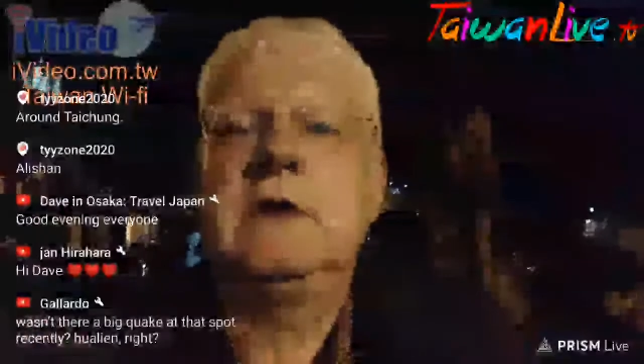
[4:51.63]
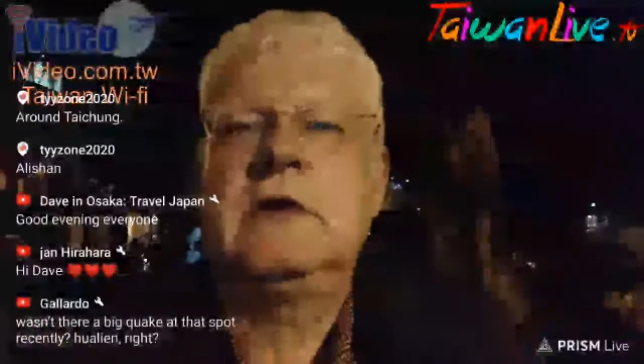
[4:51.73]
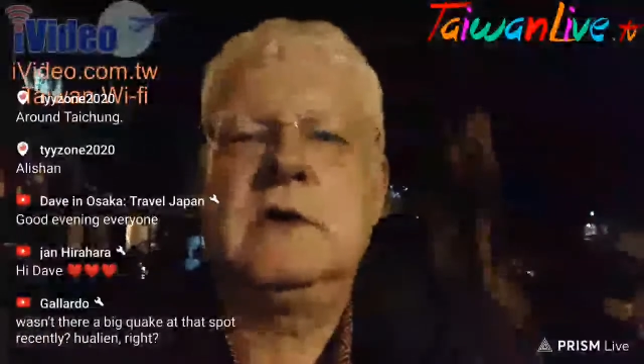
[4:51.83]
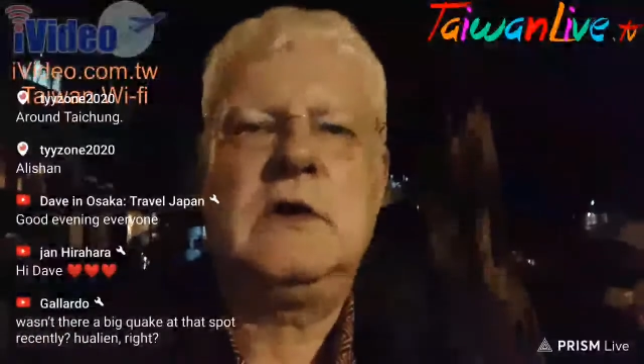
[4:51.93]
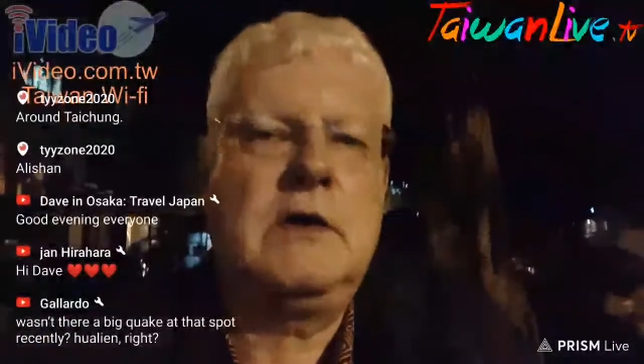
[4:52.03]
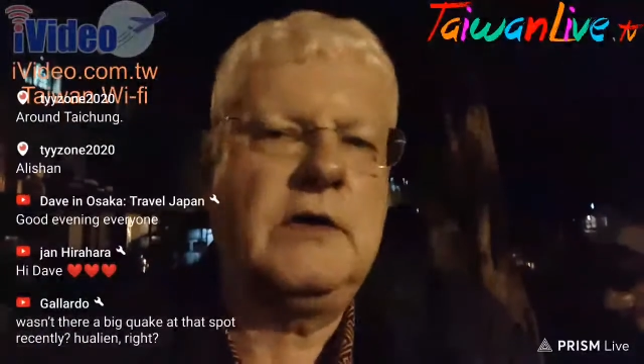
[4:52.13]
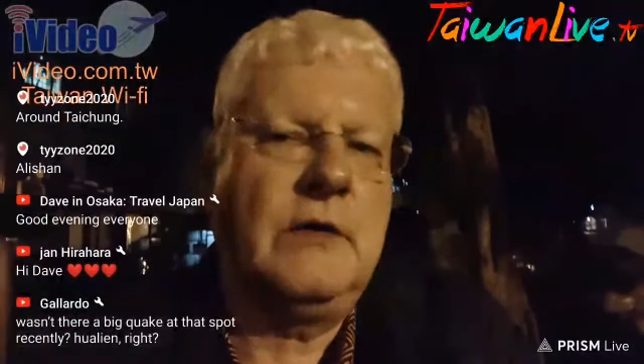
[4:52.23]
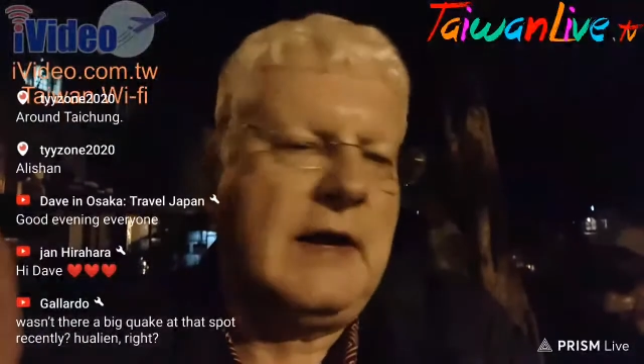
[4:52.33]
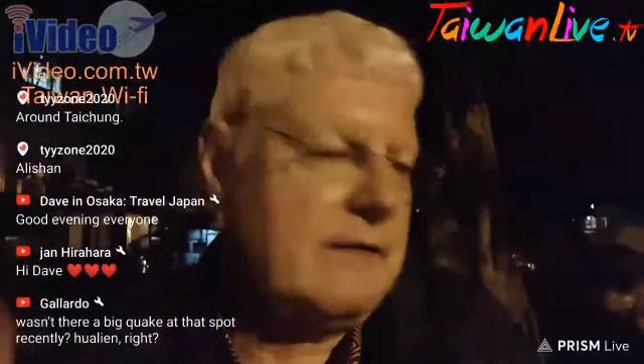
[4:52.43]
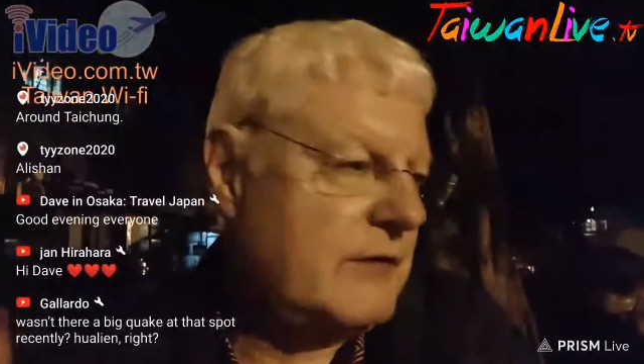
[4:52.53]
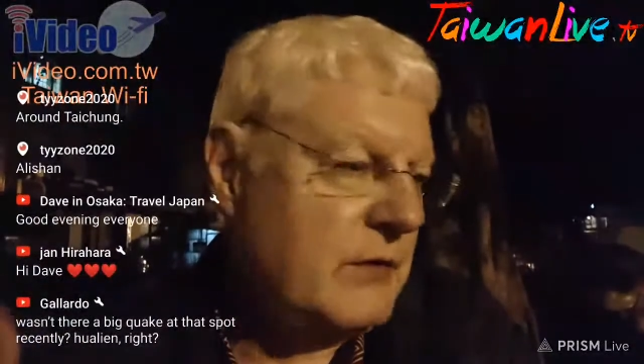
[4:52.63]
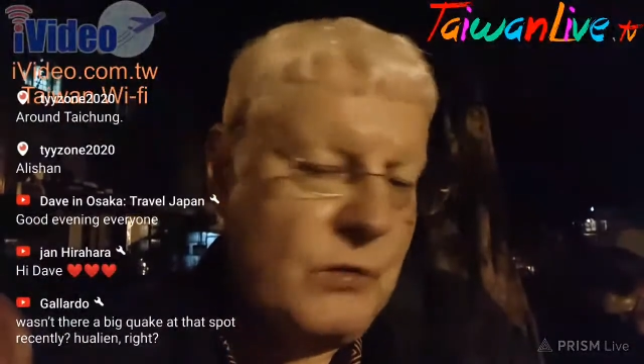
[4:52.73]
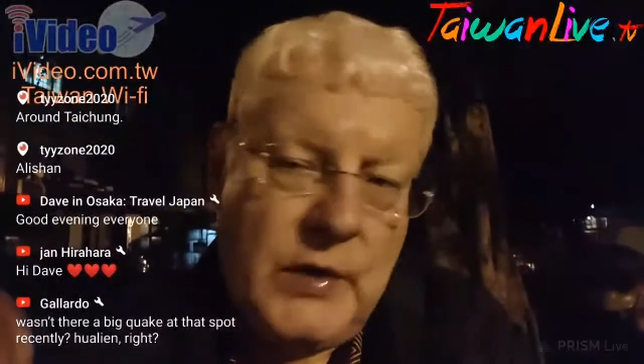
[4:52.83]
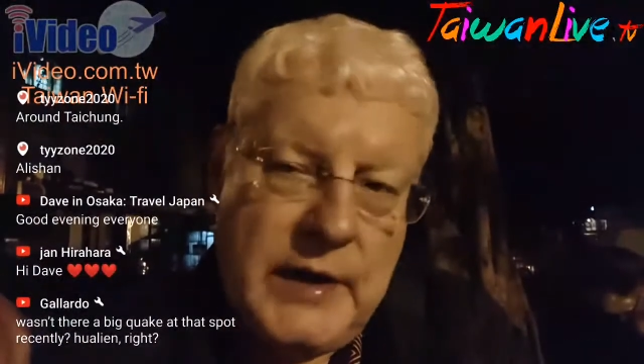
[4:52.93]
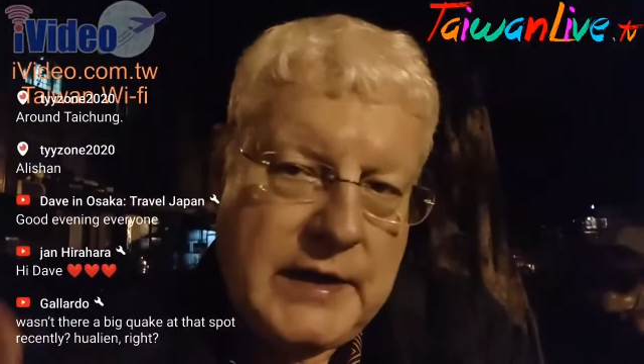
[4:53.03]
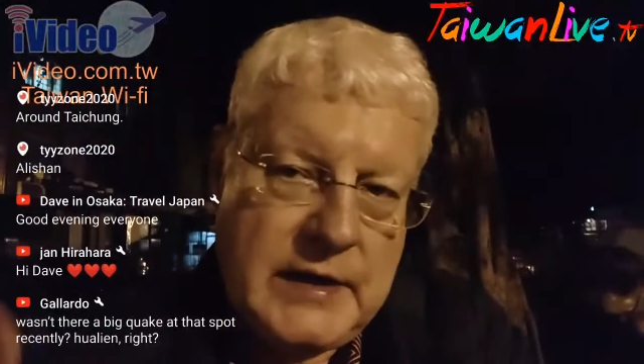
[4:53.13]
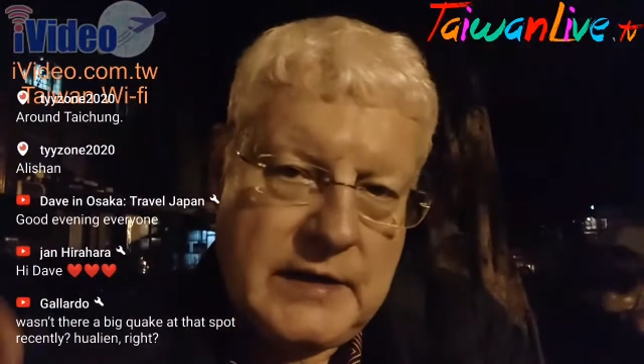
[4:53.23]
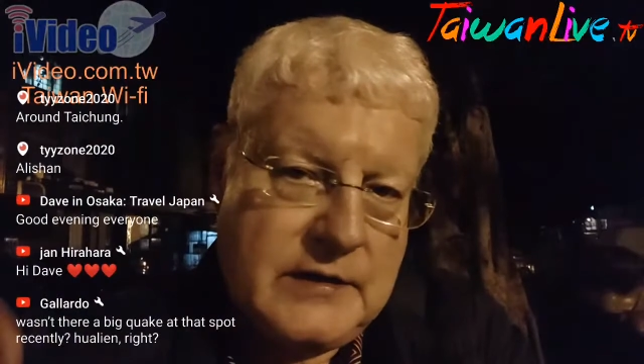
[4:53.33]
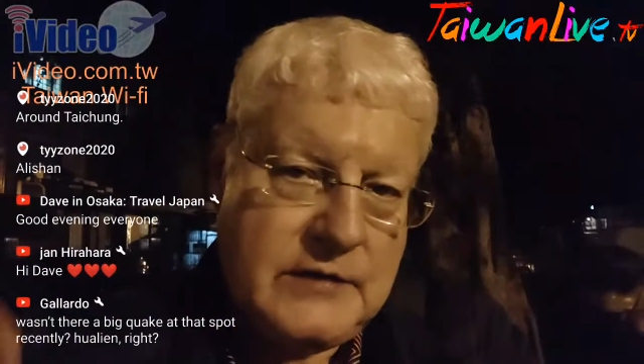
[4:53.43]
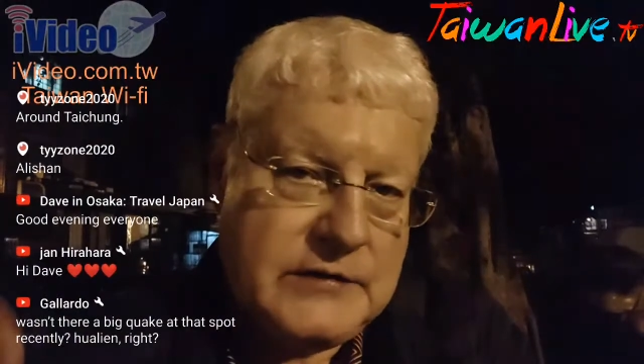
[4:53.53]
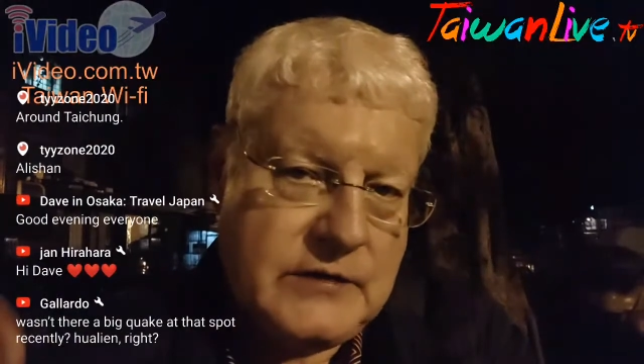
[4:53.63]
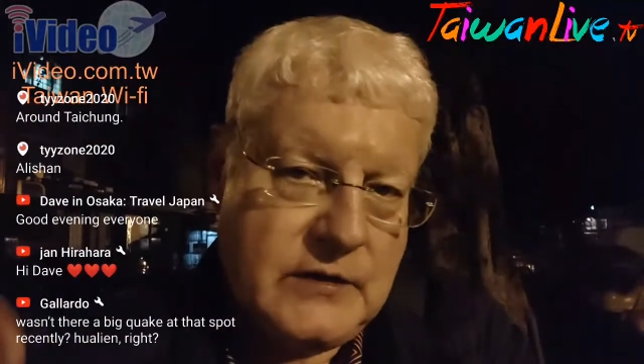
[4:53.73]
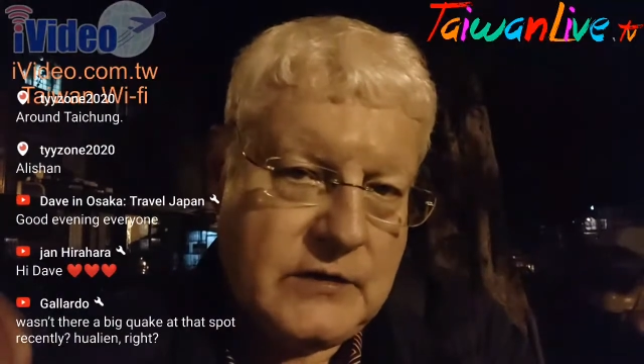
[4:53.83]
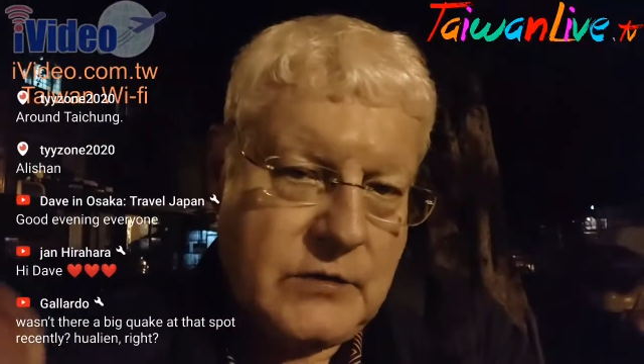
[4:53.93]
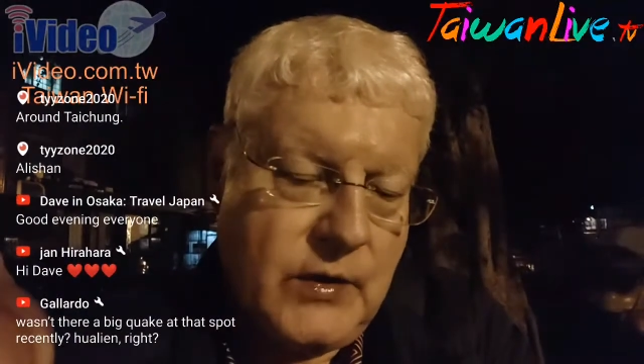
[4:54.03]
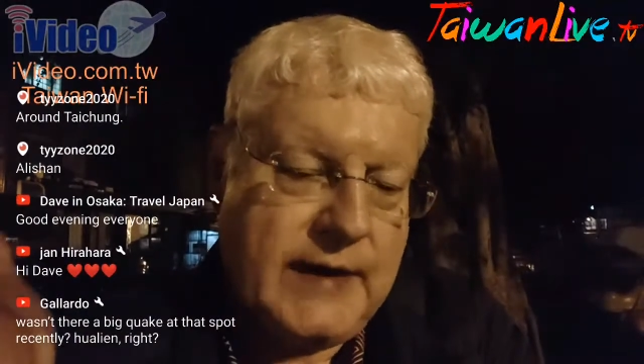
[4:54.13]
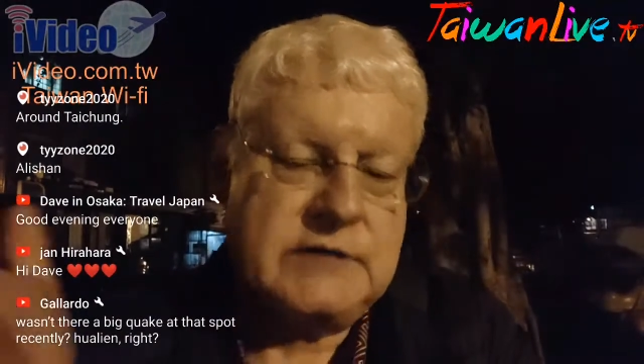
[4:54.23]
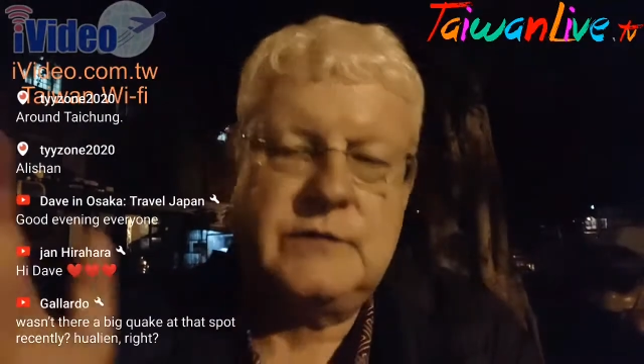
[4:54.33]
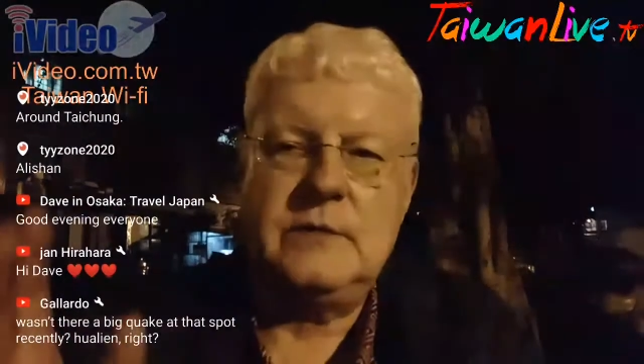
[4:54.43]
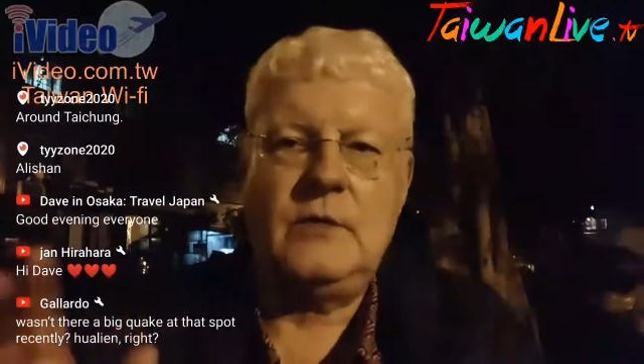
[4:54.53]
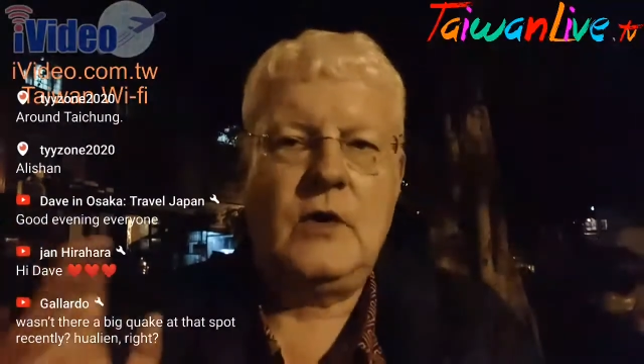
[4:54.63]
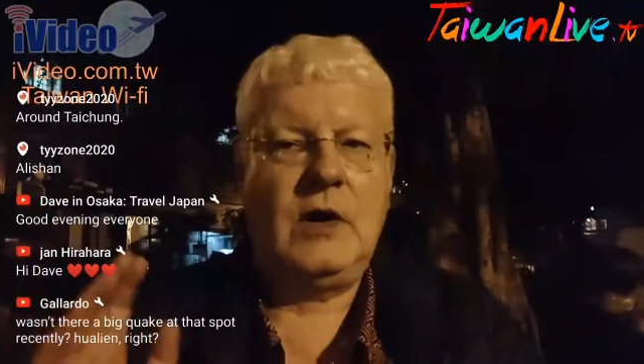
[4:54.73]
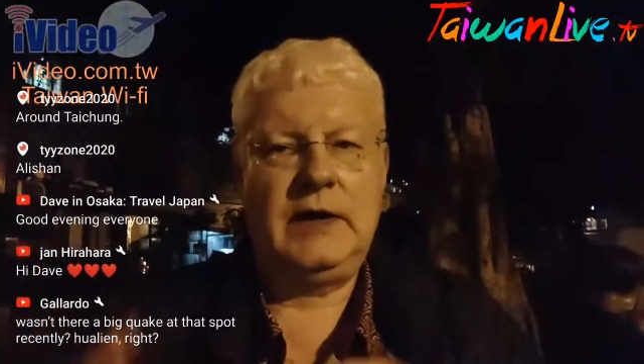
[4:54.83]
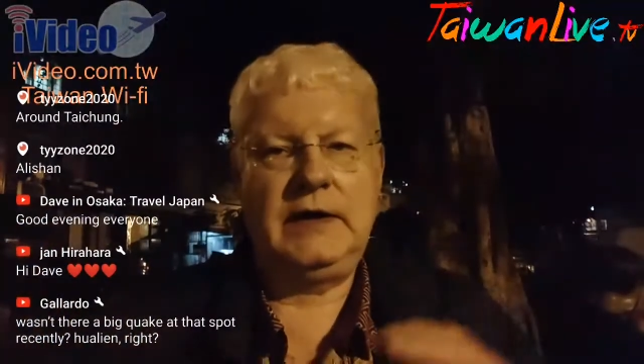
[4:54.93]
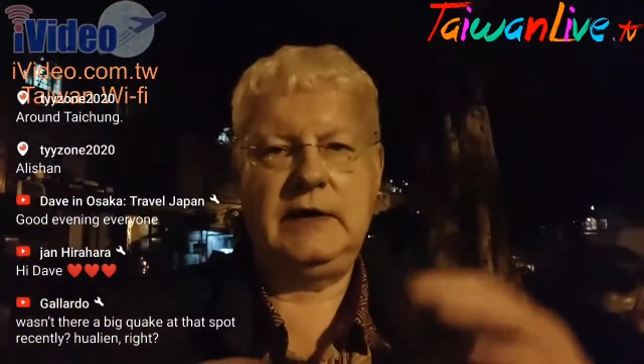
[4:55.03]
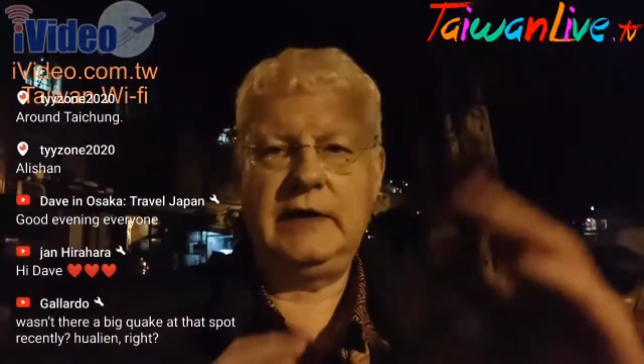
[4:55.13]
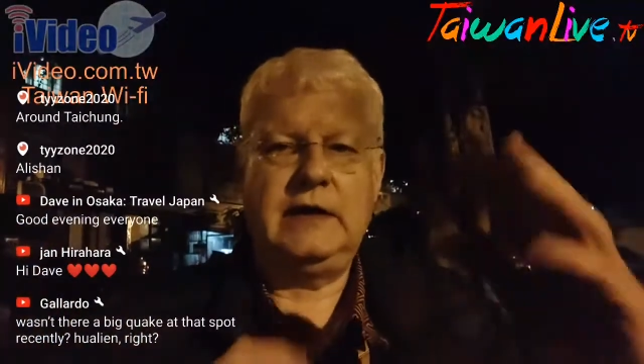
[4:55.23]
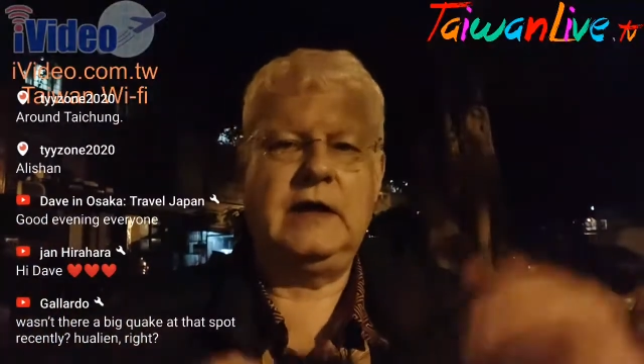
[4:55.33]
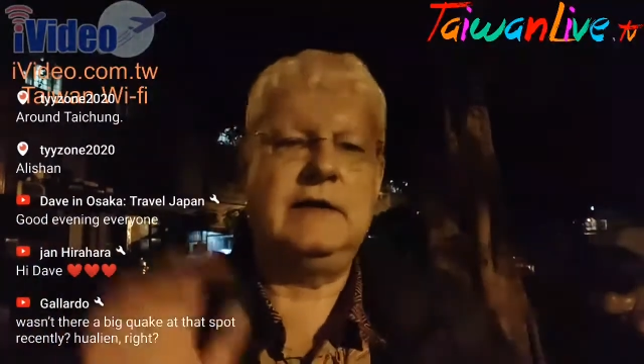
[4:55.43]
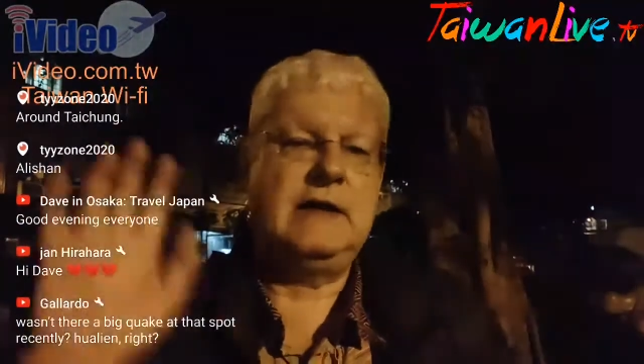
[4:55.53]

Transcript: Gallardo, every week there's earthquakes from Huali and Elon.